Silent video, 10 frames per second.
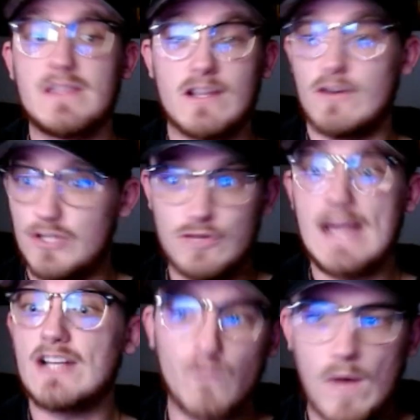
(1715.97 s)
there and do
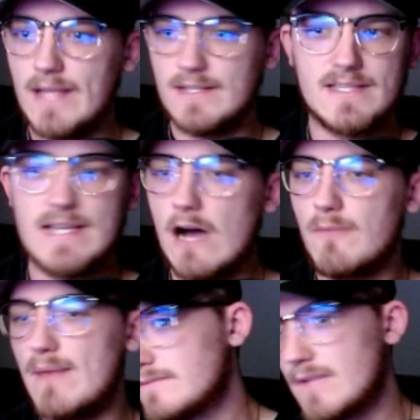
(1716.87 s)
X, Y, and Z to help
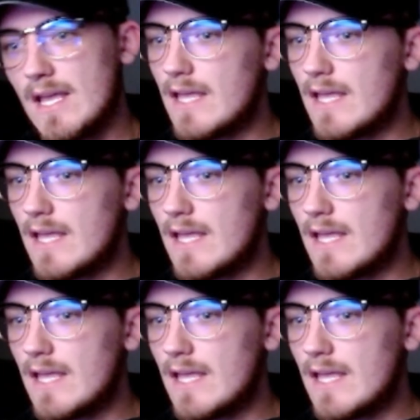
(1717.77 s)
him out.